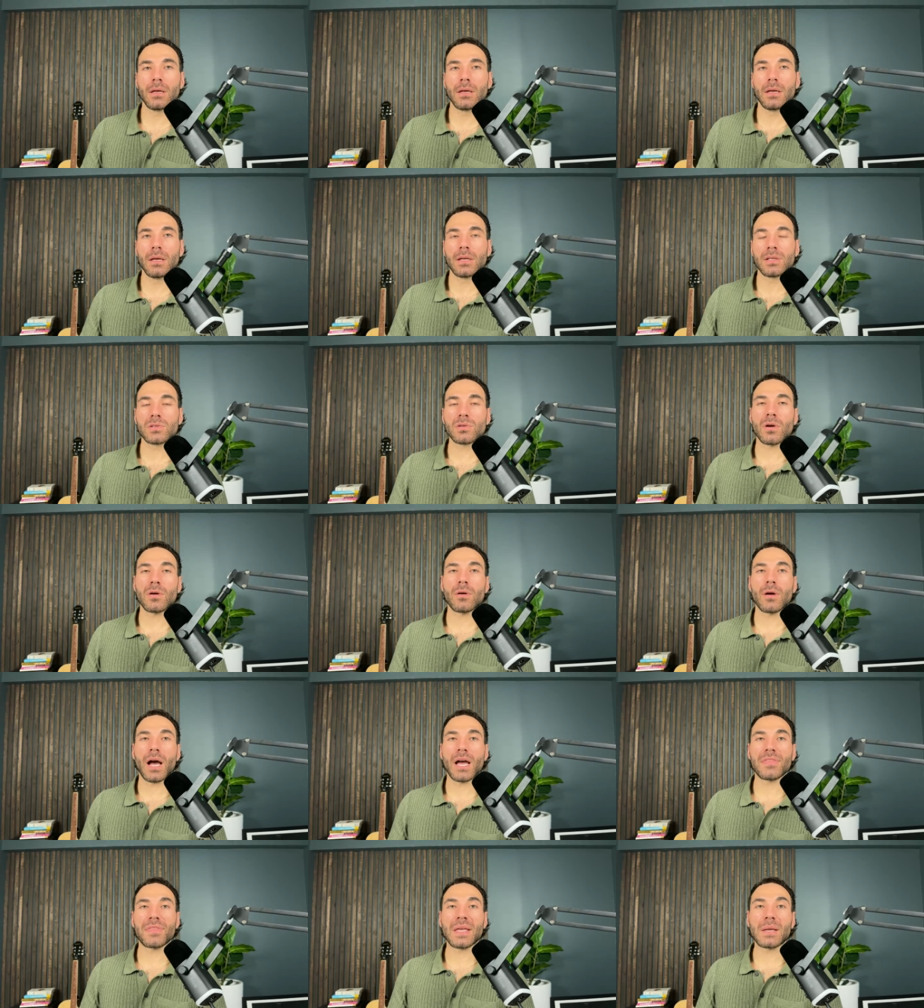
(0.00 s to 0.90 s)
So
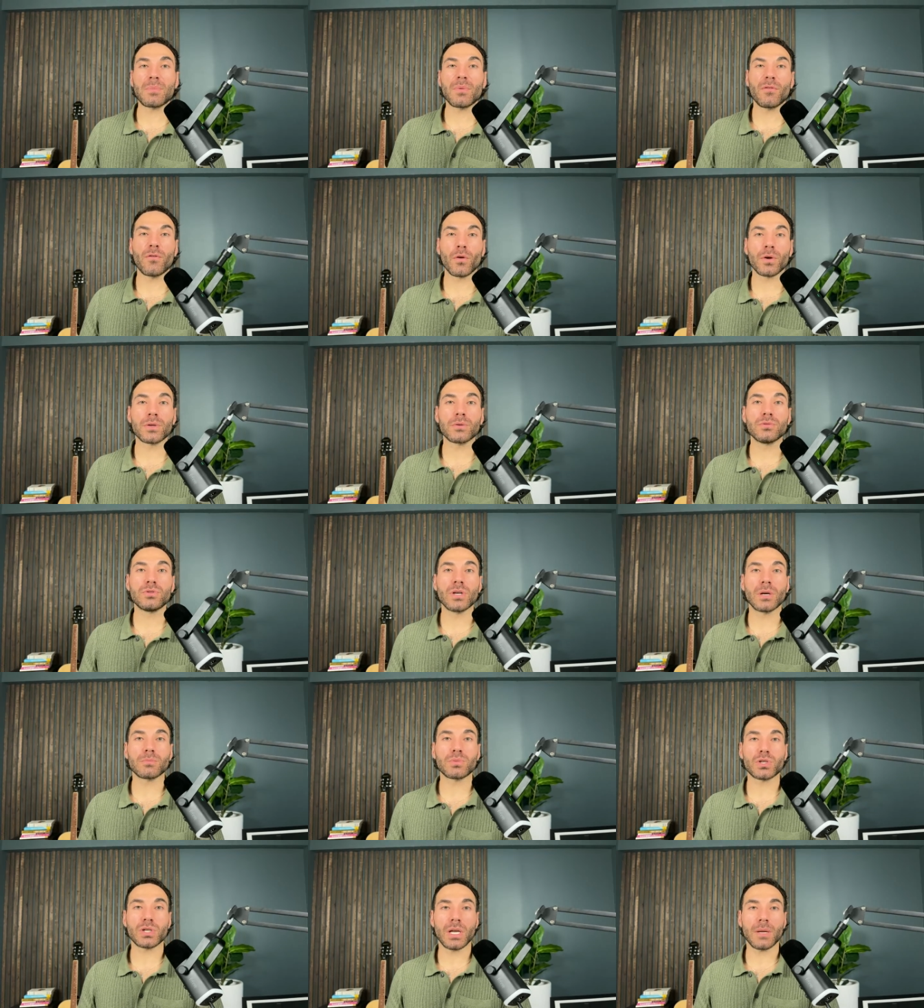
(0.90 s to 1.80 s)
I think before you
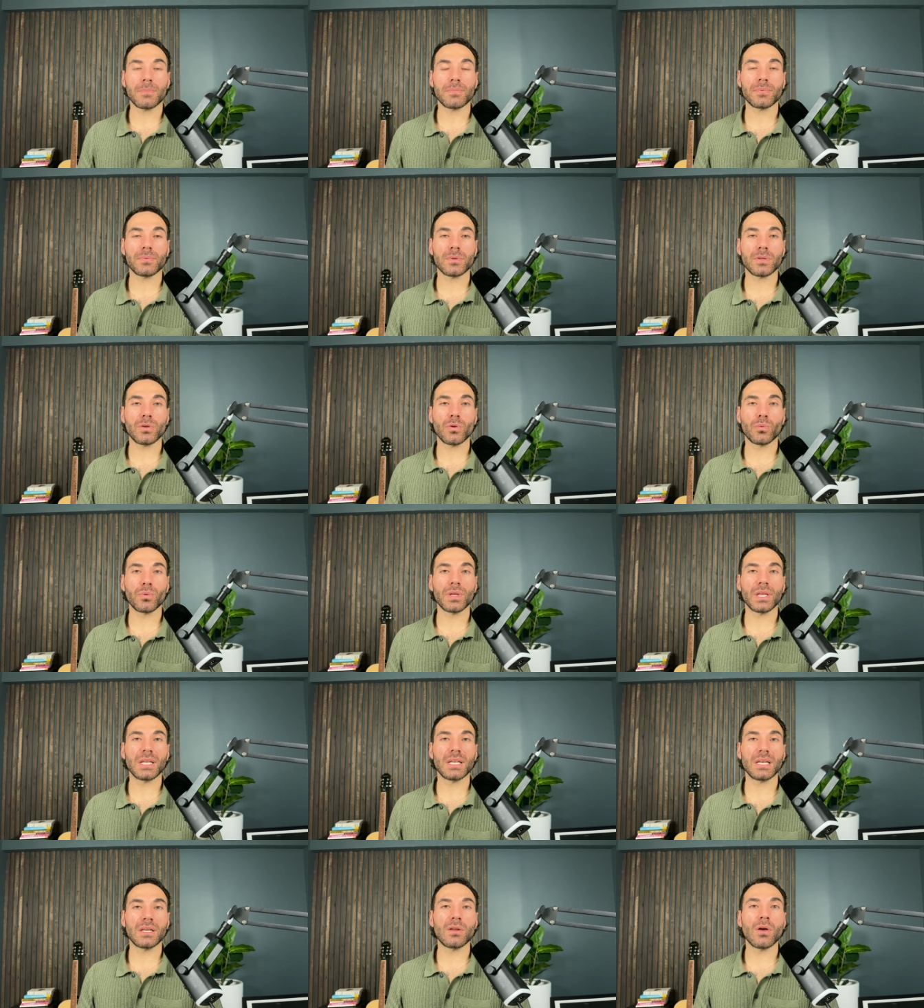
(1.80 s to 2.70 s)
jump ship, you really
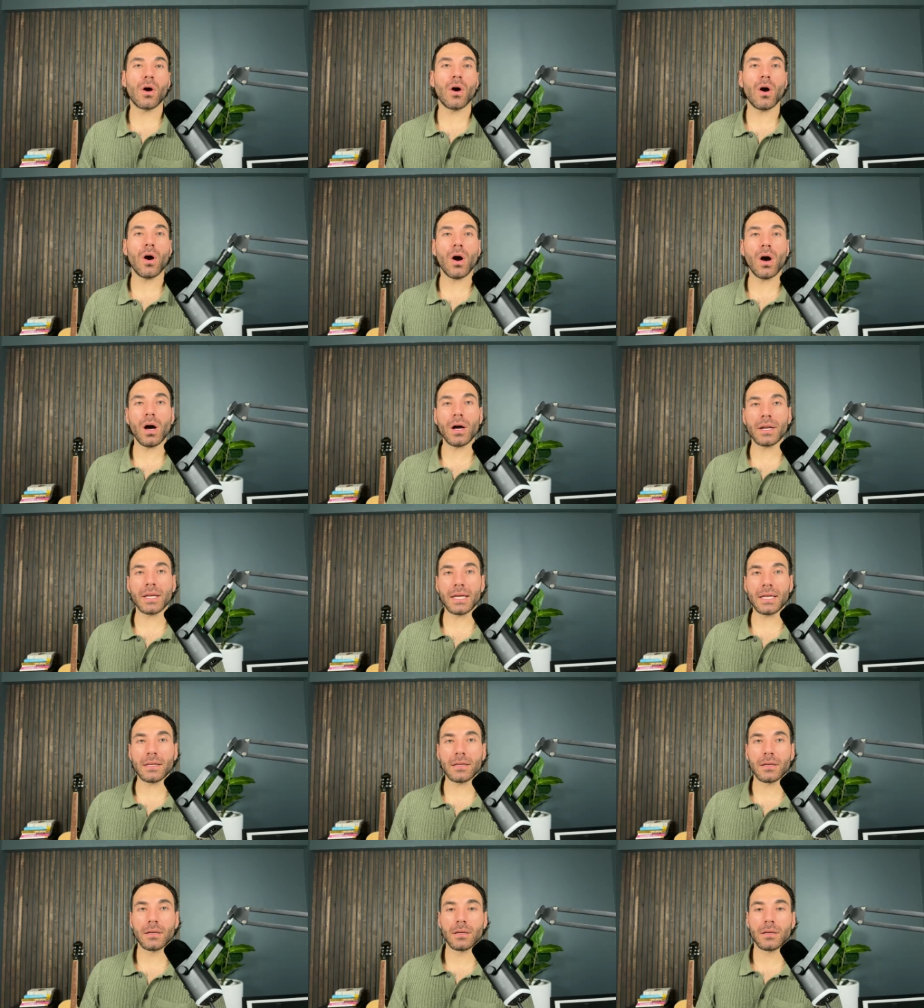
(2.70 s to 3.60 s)
need to
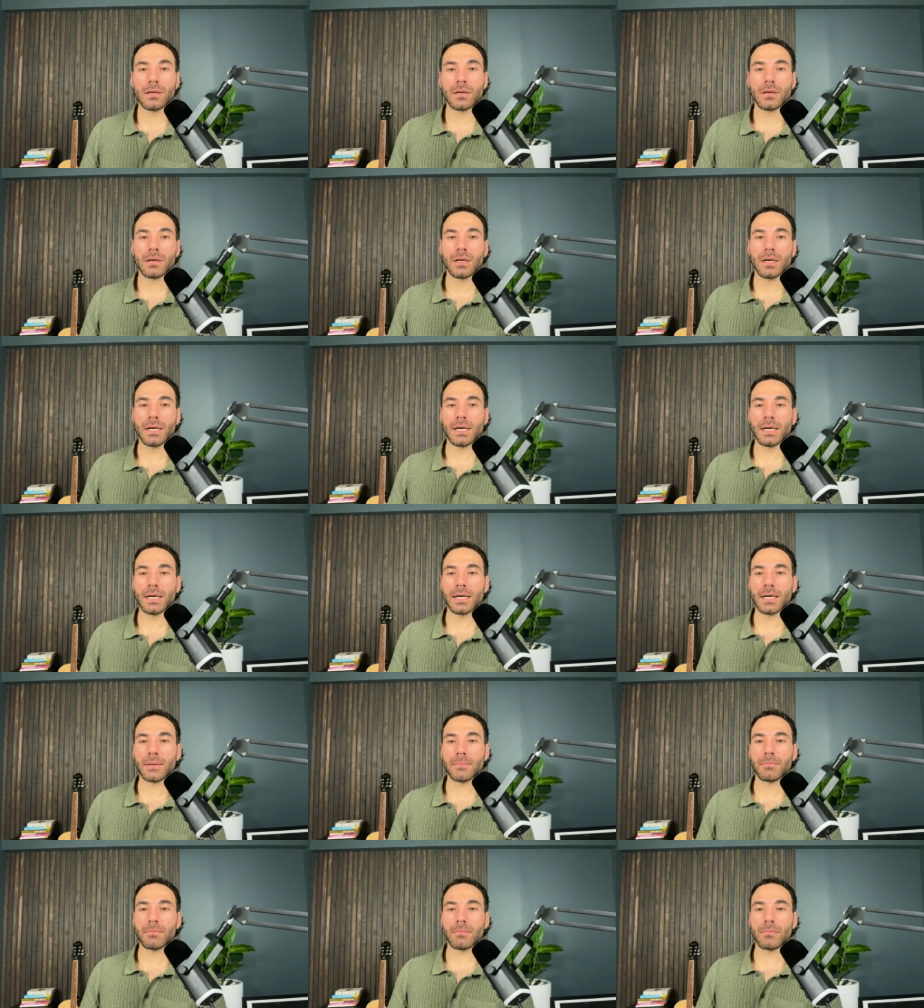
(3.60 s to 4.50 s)
audit
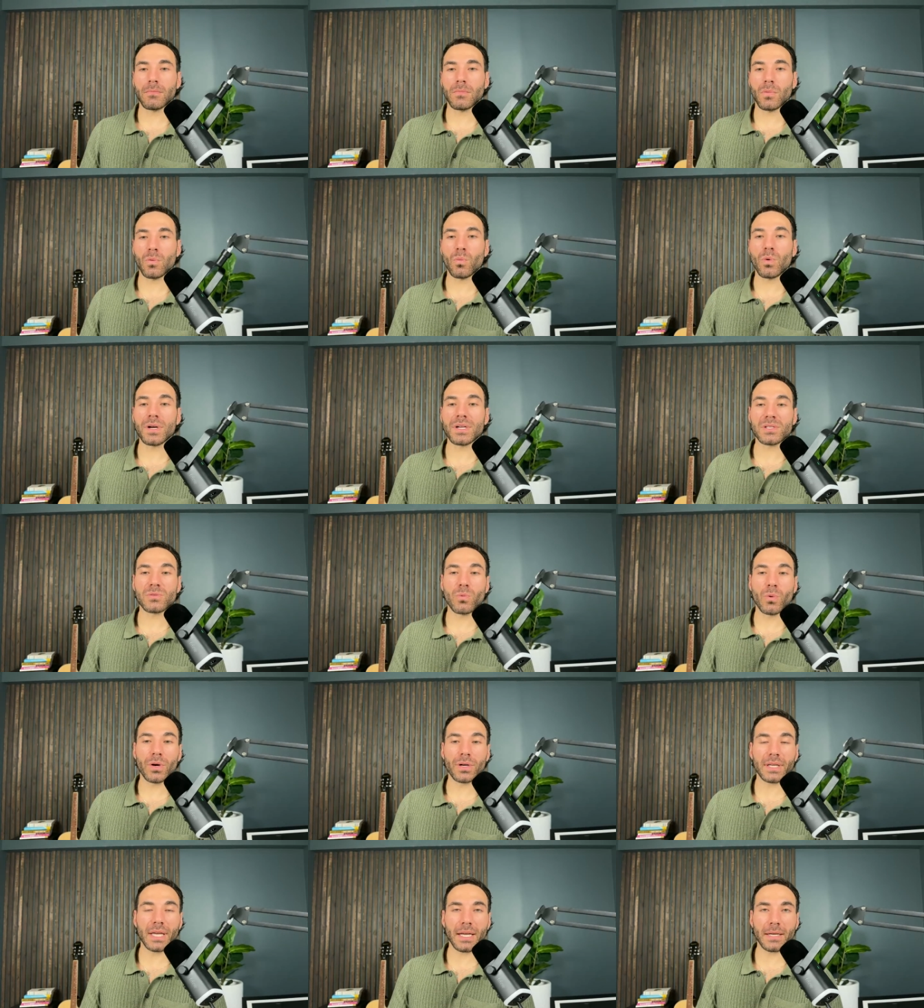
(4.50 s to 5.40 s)
what is
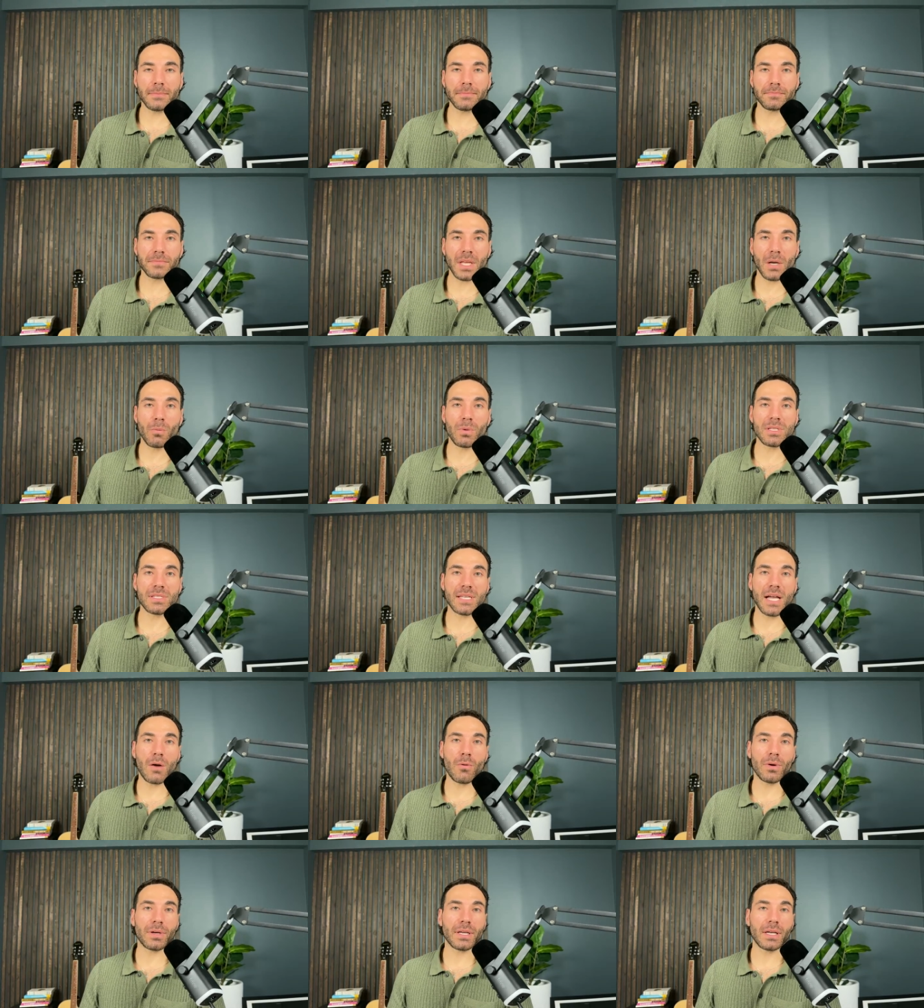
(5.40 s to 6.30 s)
working and what's
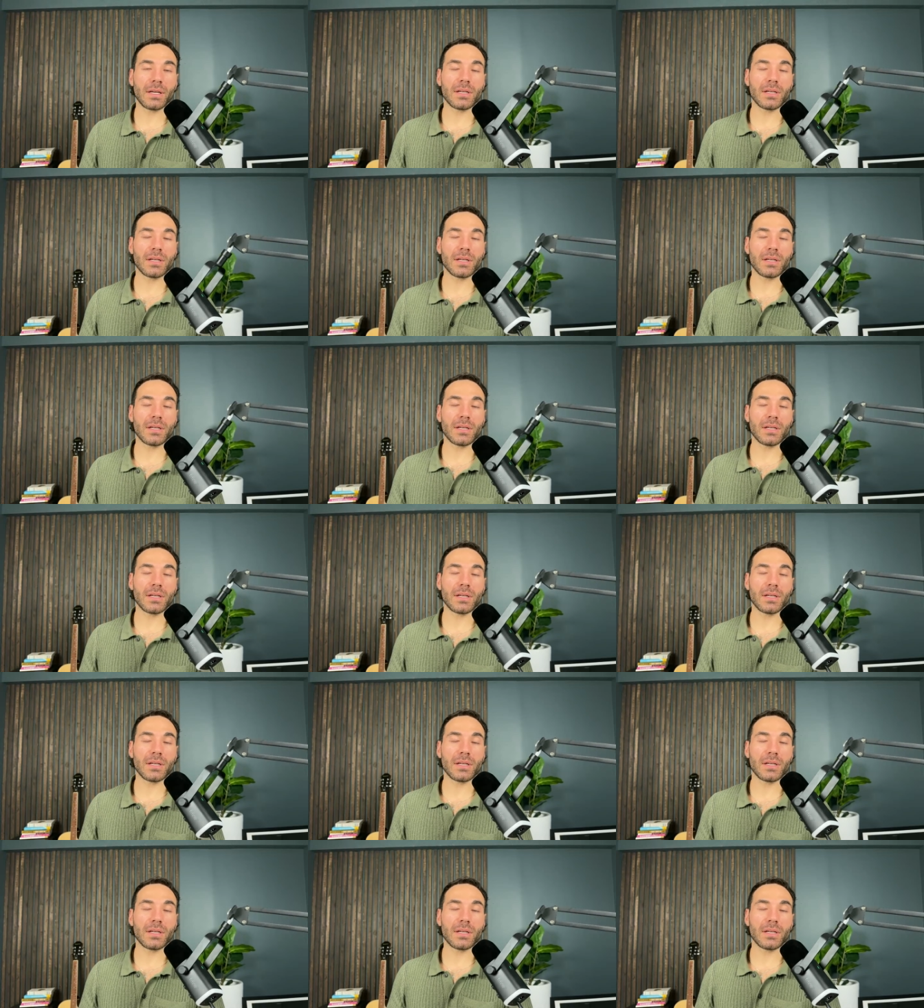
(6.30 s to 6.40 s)
not working.